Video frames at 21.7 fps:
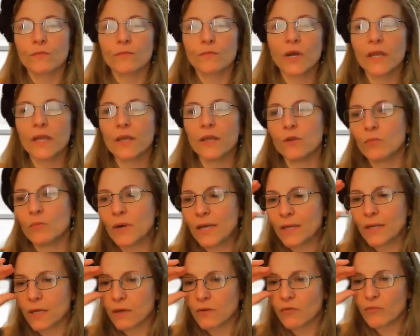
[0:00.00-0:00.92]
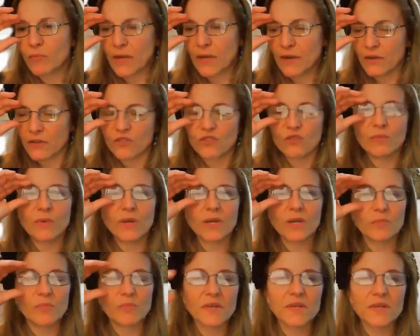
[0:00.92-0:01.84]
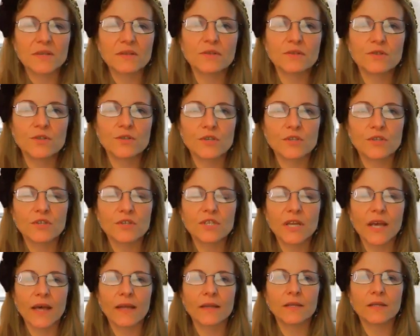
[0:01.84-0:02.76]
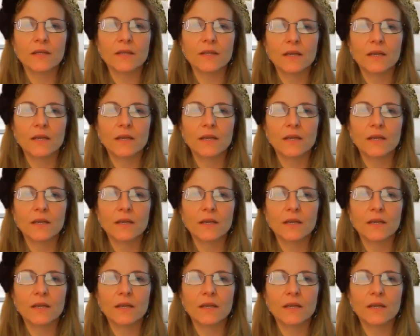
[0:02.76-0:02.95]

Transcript: right? You might not have been to too many places just yet.